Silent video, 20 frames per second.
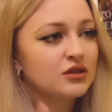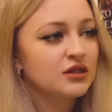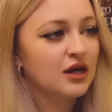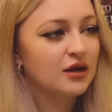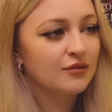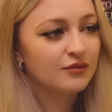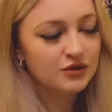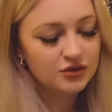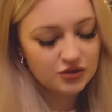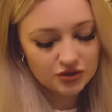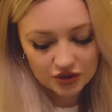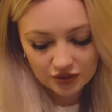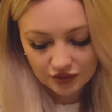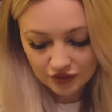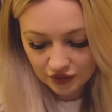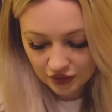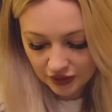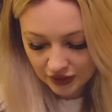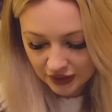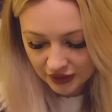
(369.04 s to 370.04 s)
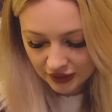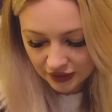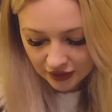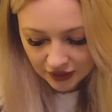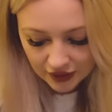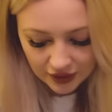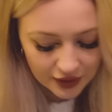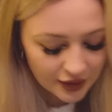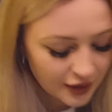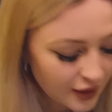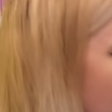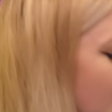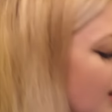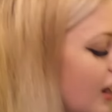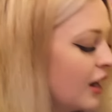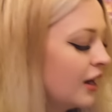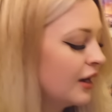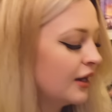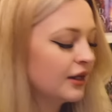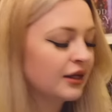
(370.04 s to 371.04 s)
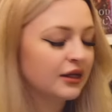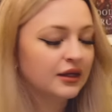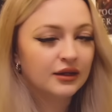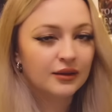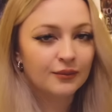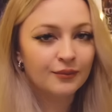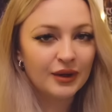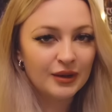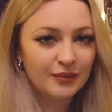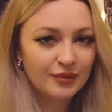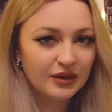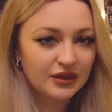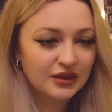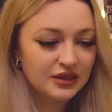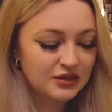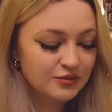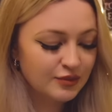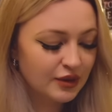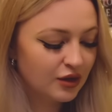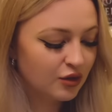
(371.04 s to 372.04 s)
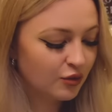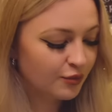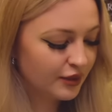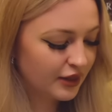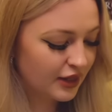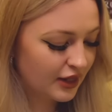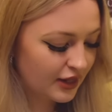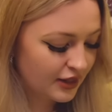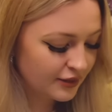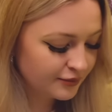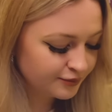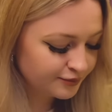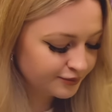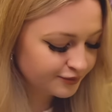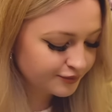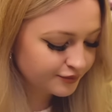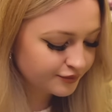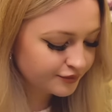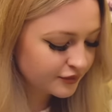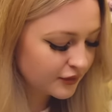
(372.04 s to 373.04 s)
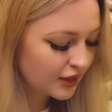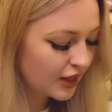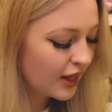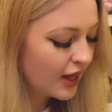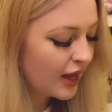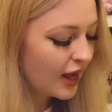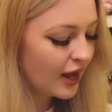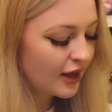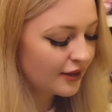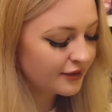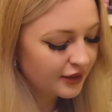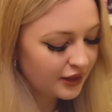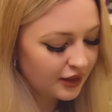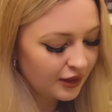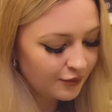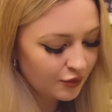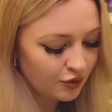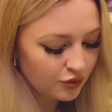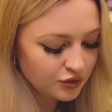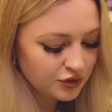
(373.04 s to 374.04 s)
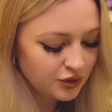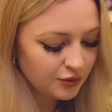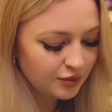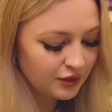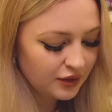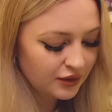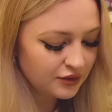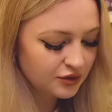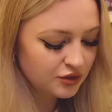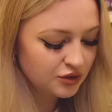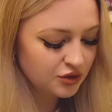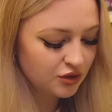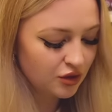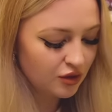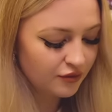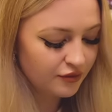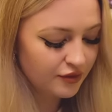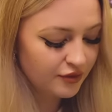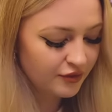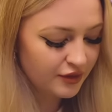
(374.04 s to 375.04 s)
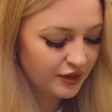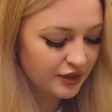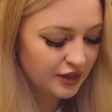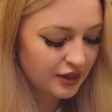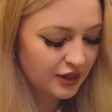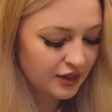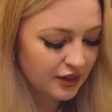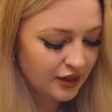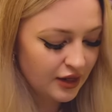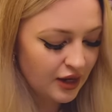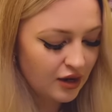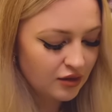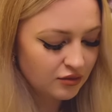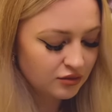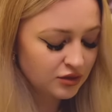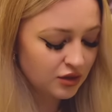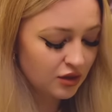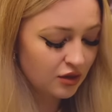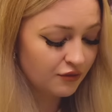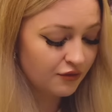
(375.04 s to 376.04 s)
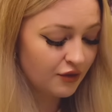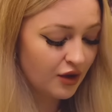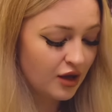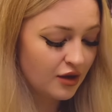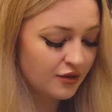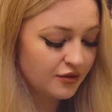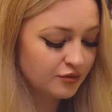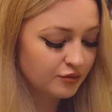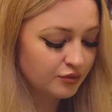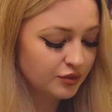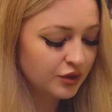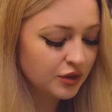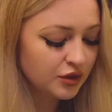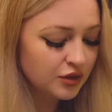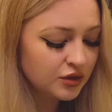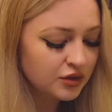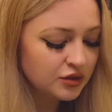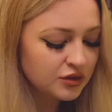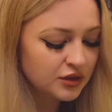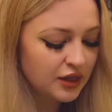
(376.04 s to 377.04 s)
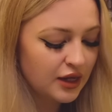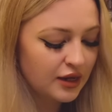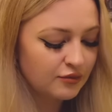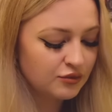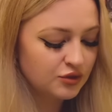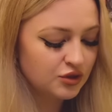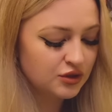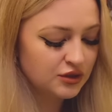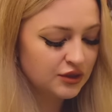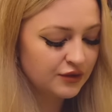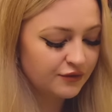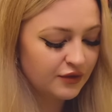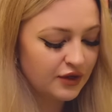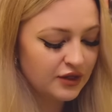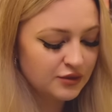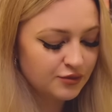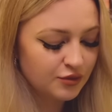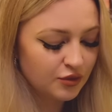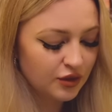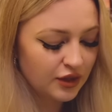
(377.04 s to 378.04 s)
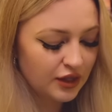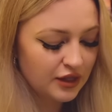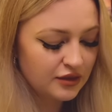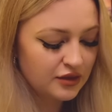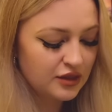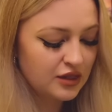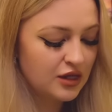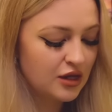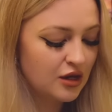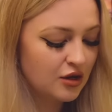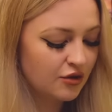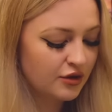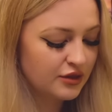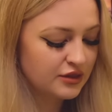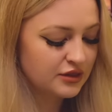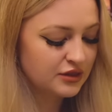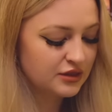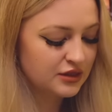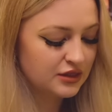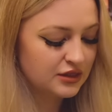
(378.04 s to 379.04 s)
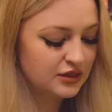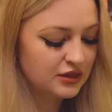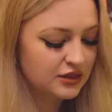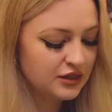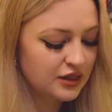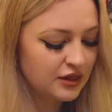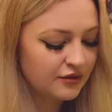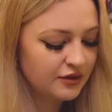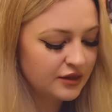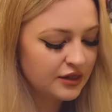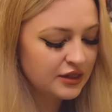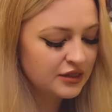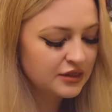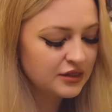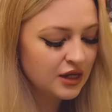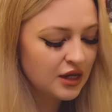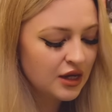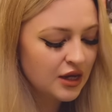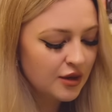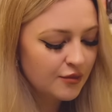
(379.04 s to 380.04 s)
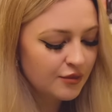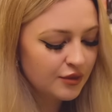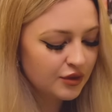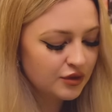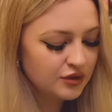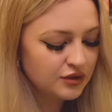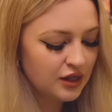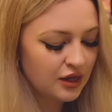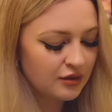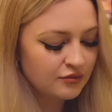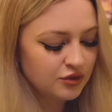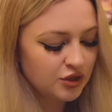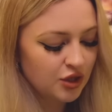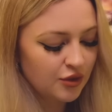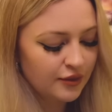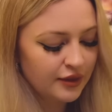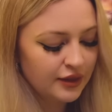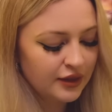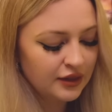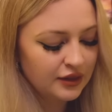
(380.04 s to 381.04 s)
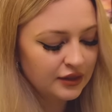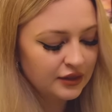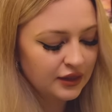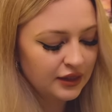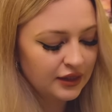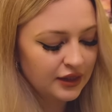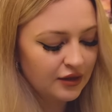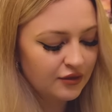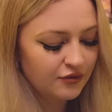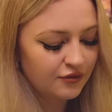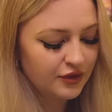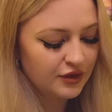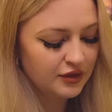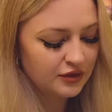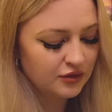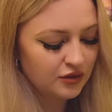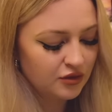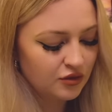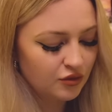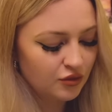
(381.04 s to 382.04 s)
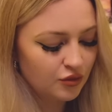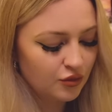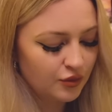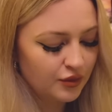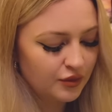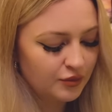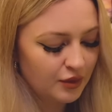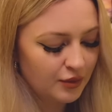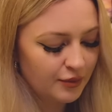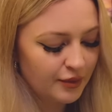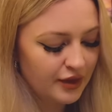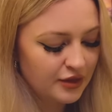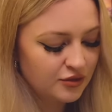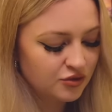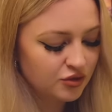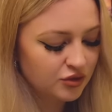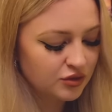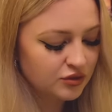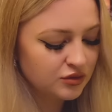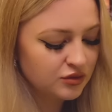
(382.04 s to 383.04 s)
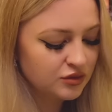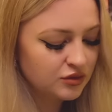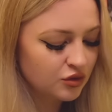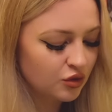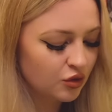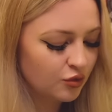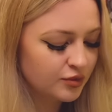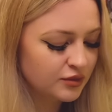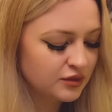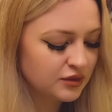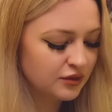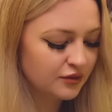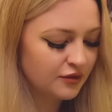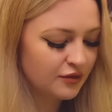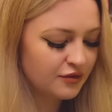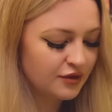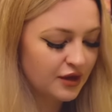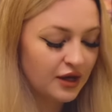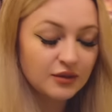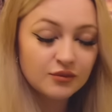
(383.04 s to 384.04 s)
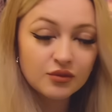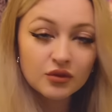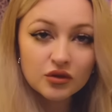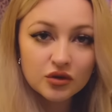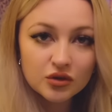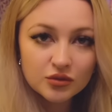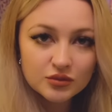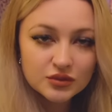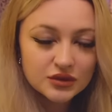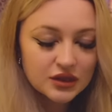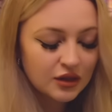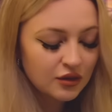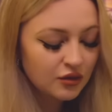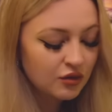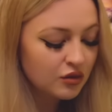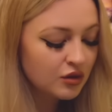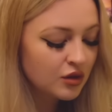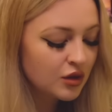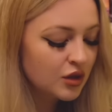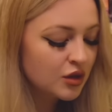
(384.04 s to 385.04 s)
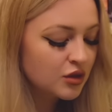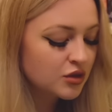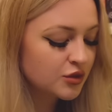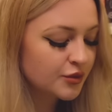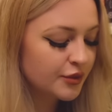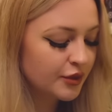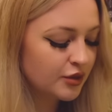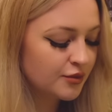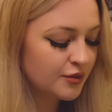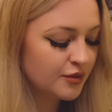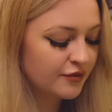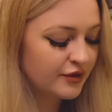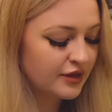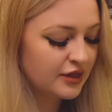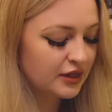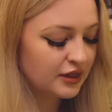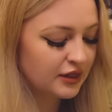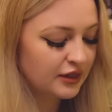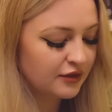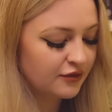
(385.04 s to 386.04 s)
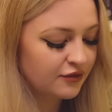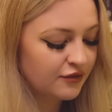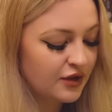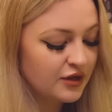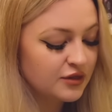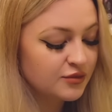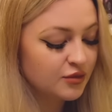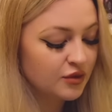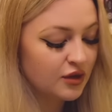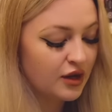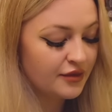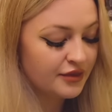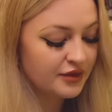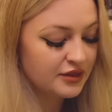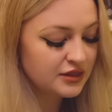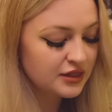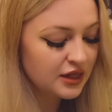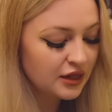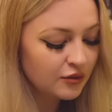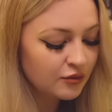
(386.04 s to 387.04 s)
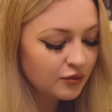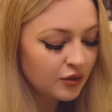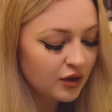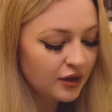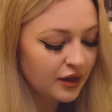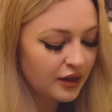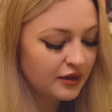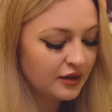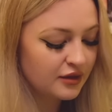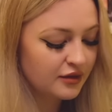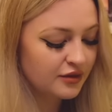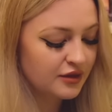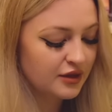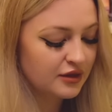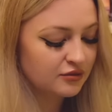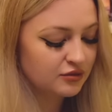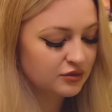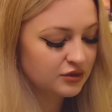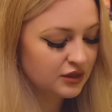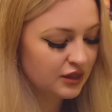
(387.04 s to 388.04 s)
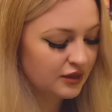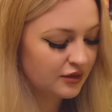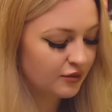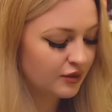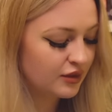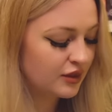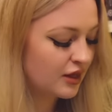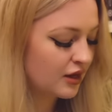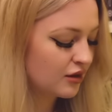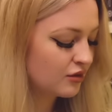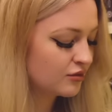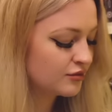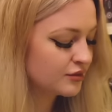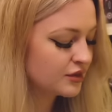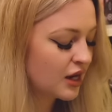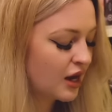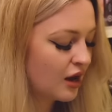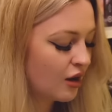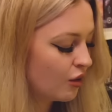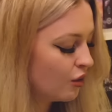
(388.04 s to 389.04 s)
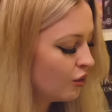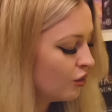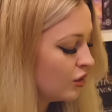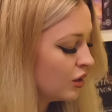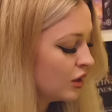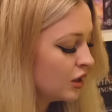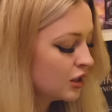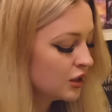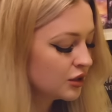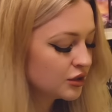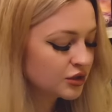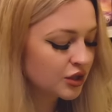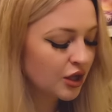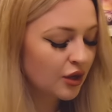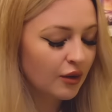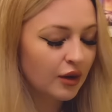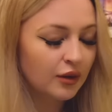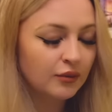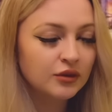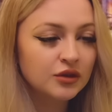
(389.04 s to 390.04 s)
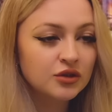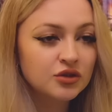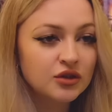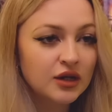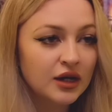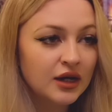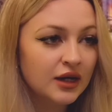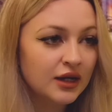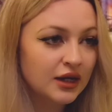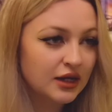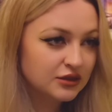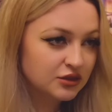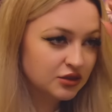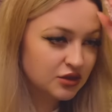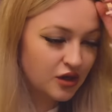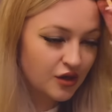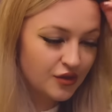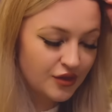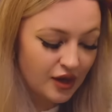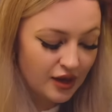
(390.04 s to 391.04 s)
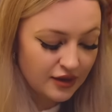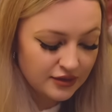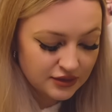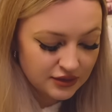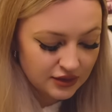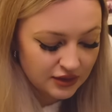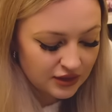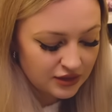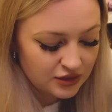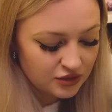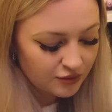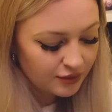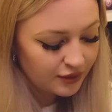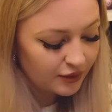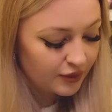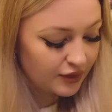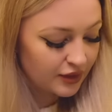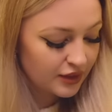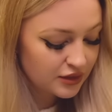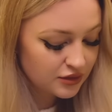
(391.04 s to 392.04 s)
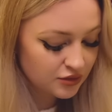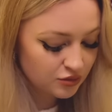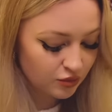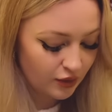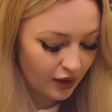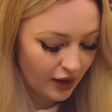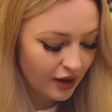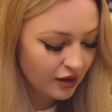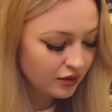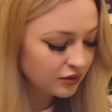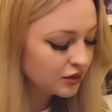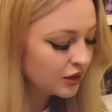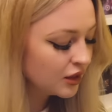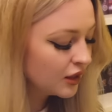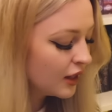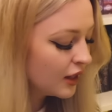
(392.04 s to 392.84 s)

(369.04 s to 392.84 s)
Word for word: the time it's so annoying. I might pick this back up again and then I'm also planning to start rereading House of Earth and Blood, um, which is the first book in the Crescent City series, because I'm doing like a read along with my patrons up until the third book comes out. So we're going to be reading like the first book and the second one, and then the third one together when that comes out. So I'm going to try and start that this coming week as well.